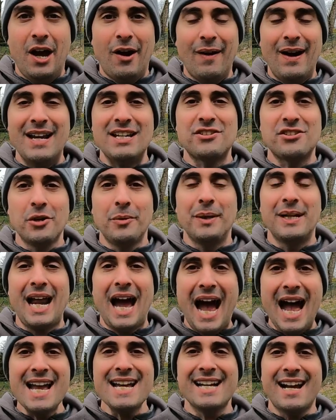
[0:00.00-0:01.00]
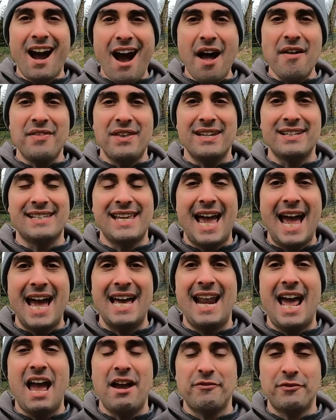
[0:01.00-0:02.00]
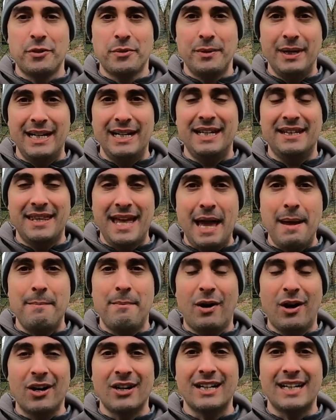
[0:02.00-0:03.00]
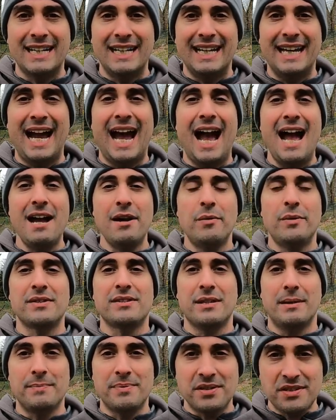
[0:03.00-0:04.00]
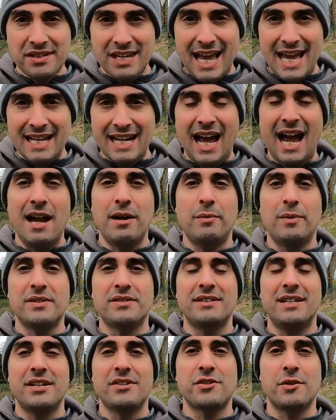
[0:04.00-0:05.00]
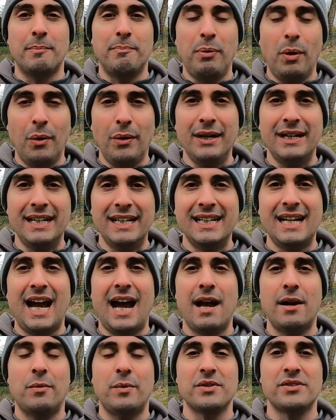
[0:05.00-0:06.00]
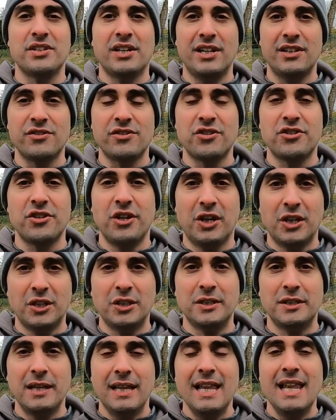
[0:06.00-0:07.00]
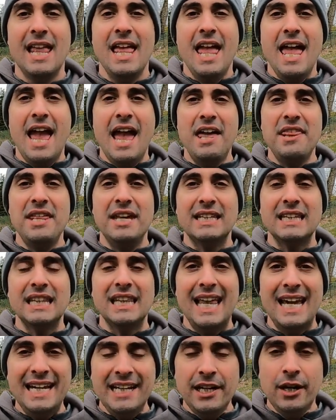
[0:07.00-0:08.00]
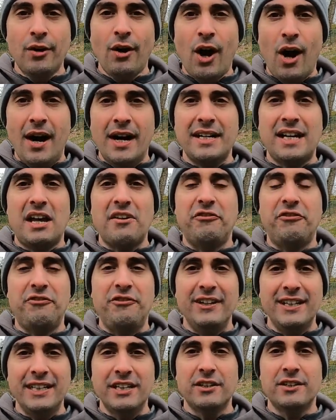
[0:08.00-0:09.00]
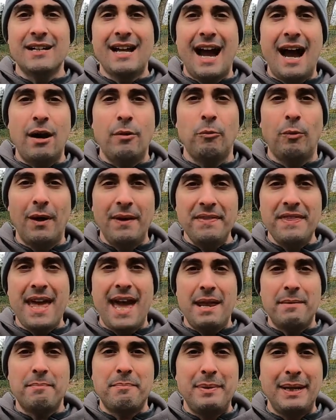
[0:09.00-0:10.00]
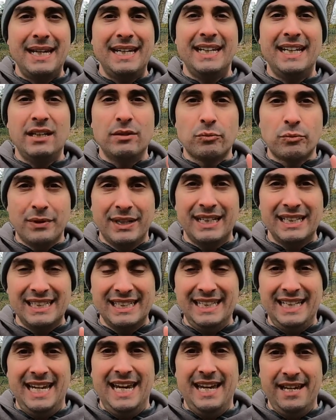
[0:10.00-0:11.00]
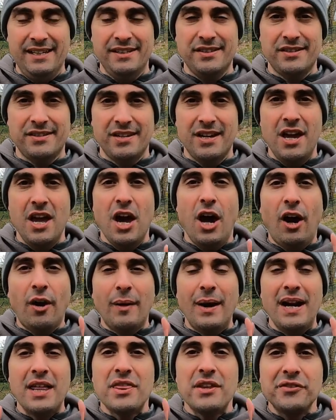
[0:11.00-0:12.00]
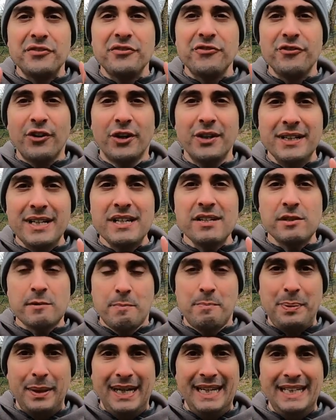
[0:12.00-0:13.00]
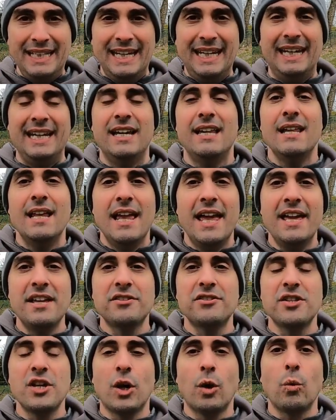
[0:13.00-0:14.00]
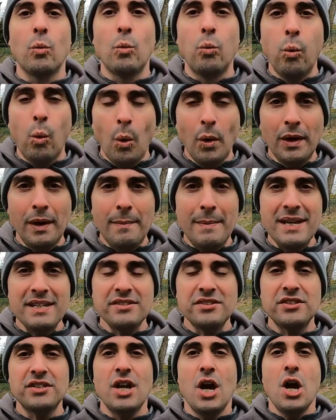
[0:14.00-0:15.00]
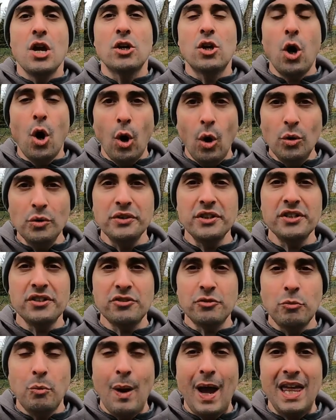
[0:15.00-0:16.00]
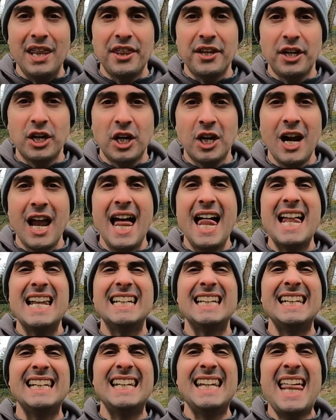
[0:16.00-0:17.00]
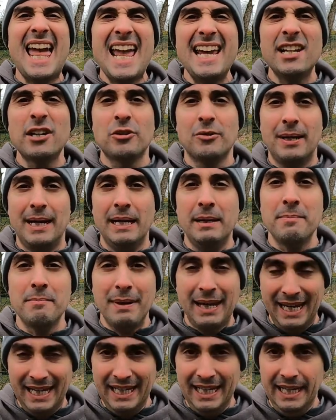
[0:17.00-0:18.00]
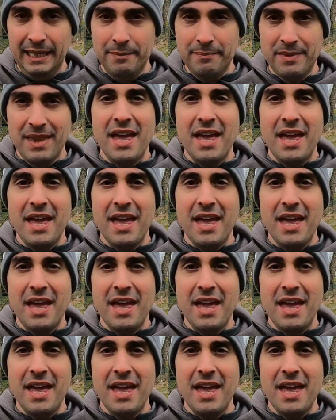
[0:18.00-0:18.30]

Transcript: All right, so when I got this hat after reading that marketing, I was upset, I was disappointed, I was concerned, and then later on, I figured out what that beanie really is. All right, the furnace beanie is their warmest, coldest weather layering beanie.